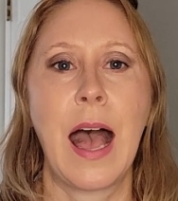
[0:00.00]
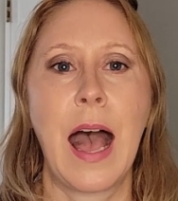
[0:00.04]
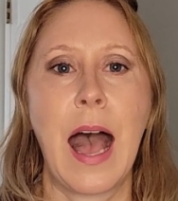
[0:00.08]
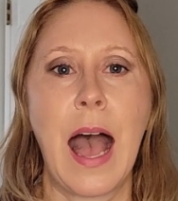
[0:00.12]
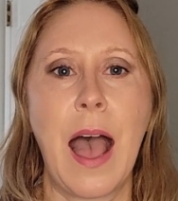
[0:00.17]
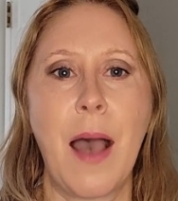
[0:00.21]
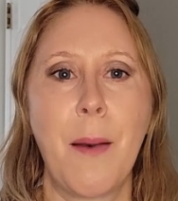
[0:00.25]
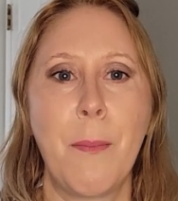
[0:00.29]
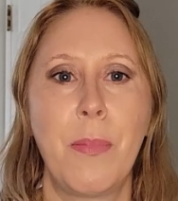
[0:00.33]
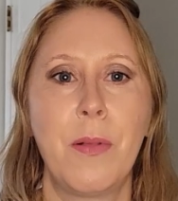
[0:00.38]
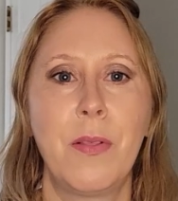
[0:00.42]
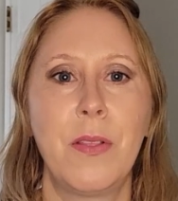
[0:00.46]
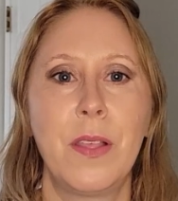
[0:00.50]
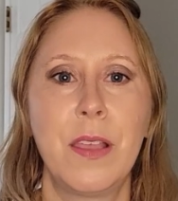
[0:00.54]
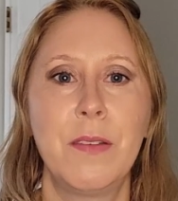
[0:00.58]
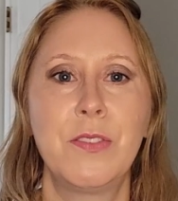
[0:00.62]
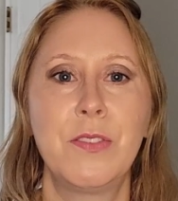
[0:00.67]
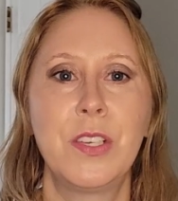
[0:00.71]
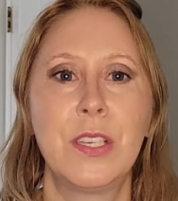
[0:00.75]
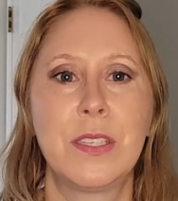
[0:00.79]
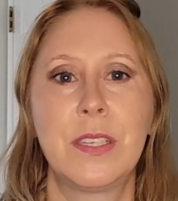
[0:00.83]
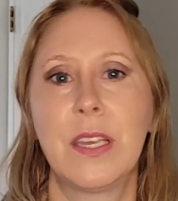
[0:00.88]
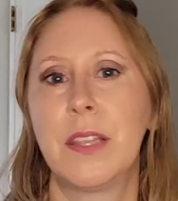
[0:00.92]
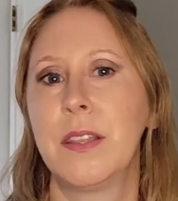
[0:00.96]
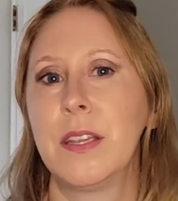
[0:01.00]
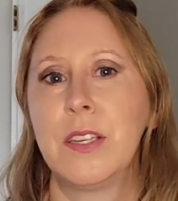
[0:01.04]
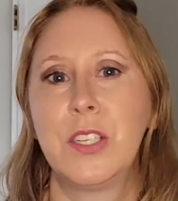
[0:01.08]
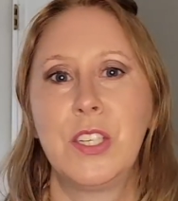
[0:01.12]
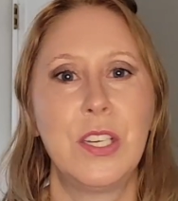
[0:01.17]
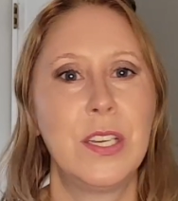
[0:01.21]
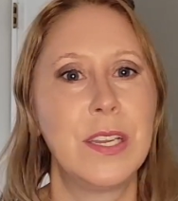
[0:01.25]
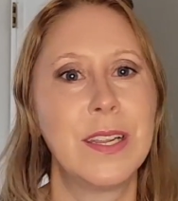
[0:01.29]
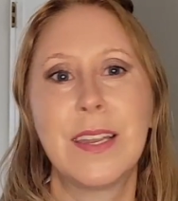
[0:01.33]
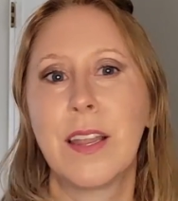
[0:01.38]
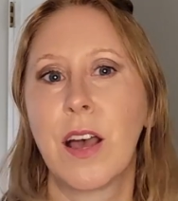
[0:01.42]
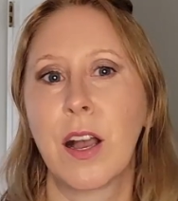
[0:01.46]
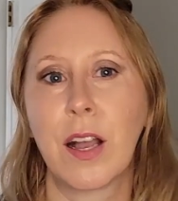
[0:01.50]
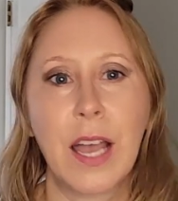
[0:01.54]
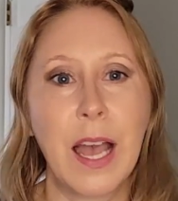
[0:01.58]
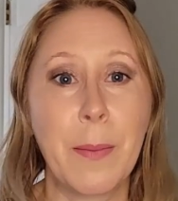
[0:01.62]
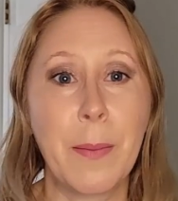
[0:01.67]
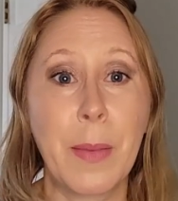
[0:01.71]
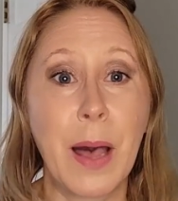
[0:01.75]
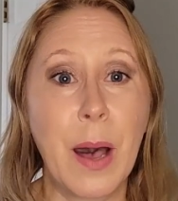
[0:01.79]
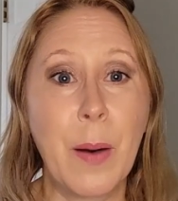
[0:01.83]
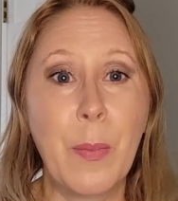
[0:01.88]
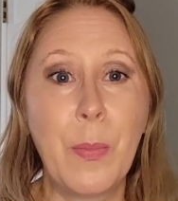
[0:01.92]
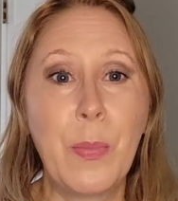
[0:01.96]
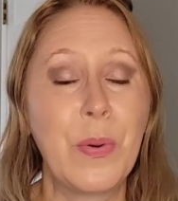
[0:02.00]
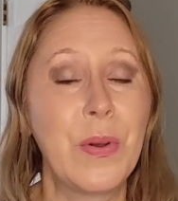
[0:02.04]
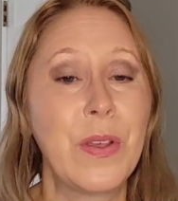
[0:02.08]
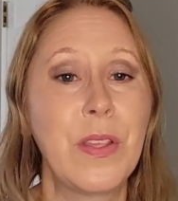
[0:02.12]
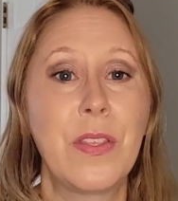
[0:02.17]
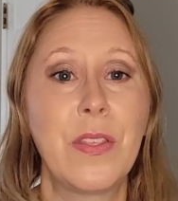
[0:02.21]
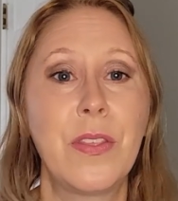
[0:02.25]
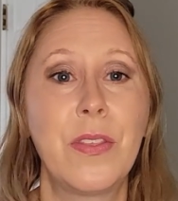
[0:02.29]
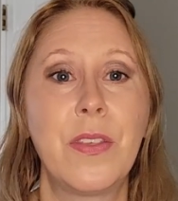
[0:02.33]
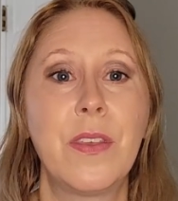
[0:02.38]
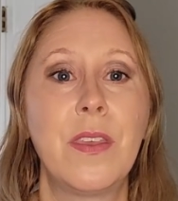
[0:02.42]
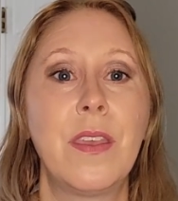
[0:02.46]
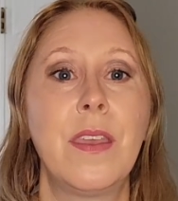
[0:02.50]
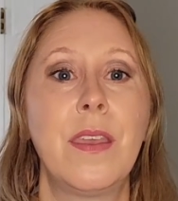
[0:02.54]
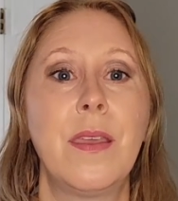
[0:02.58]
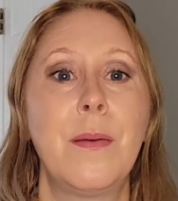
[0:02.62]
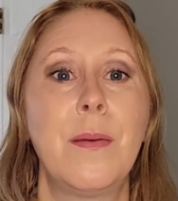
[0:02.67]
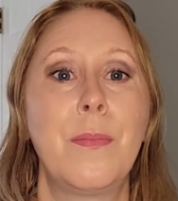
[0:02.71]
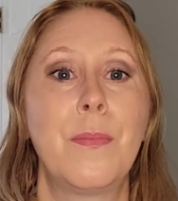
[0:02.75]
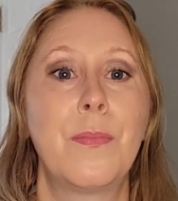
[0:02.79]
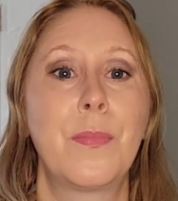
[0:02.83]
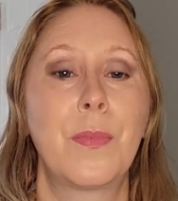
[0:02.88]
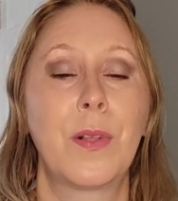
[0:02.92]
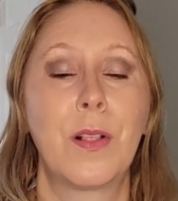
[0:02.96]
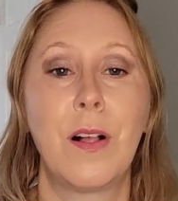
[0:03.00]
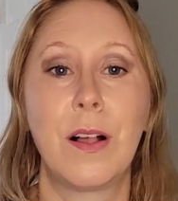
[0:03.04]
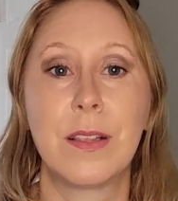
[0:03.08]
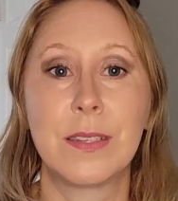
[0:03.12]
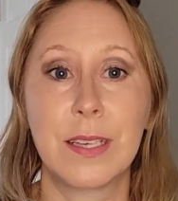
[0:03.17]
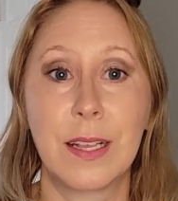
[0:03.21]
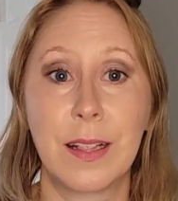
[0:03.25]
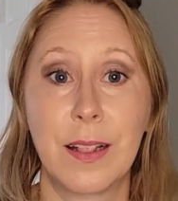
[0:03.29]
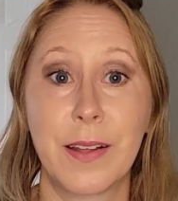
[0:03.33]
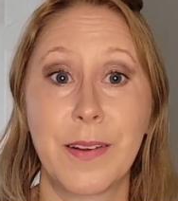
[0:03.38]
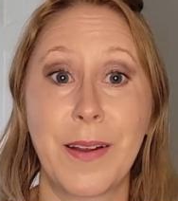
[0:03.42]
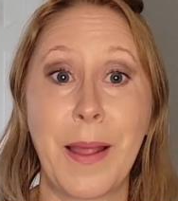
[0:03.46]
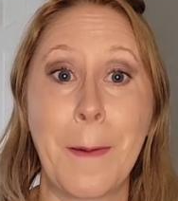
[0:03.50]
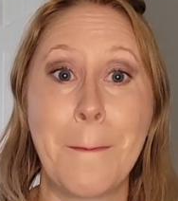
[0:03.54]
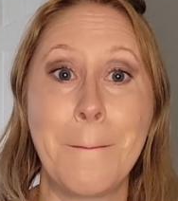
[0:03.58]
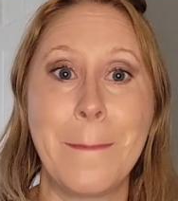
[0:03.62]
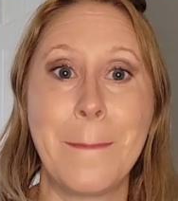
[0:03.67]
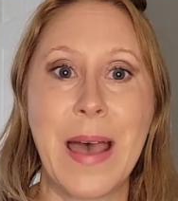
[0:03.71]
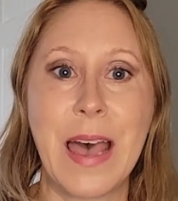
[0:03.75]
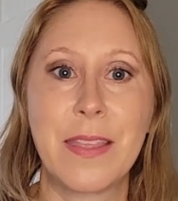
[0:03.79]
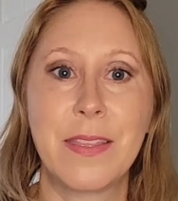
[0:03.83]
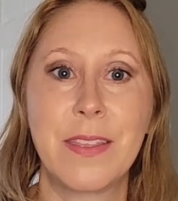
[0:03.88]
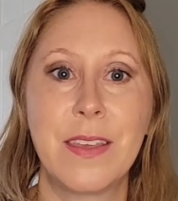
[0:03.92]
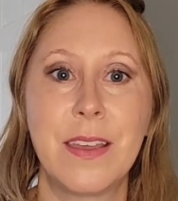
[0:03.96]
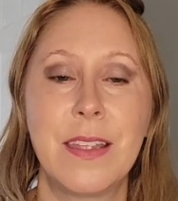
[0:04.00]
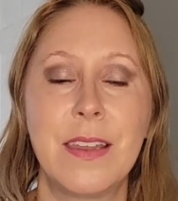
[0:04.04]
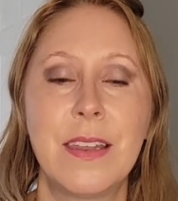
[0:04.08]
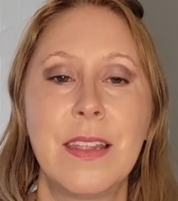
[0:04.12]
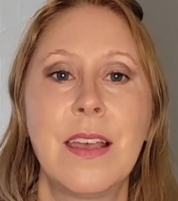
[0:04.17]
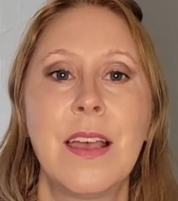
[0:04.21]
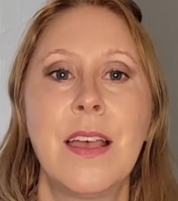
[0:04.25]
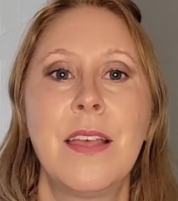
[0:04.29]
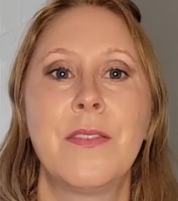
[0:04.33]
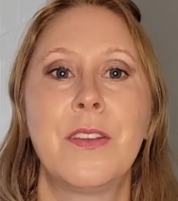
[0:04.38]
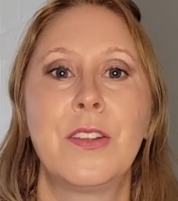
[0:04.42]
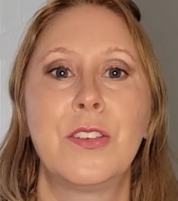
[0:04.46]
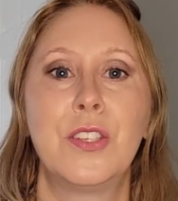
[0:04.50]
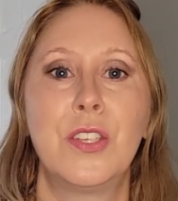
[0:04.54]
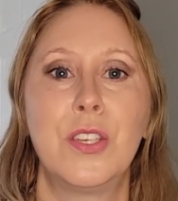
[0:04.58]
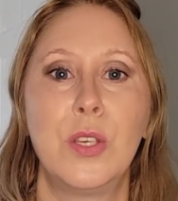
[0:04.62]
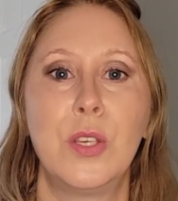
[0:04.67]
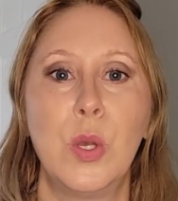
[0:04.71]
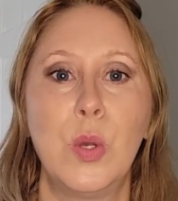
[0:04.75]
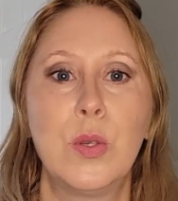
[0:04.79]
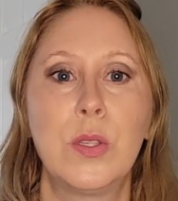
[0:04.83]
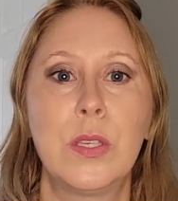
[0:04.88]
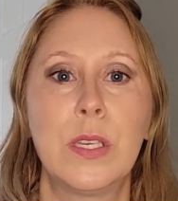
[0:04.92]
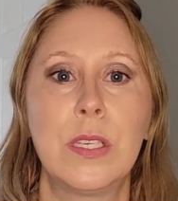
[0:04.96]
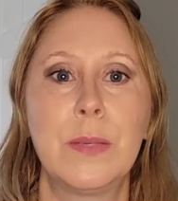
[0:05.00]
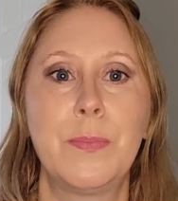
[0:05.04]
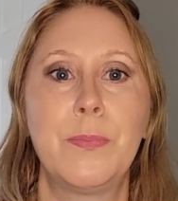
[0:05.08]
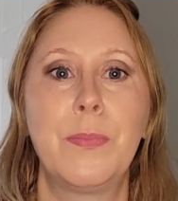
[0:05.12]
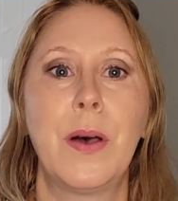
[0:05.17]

I believe she said she did not come up with the closet clear out method that she uses,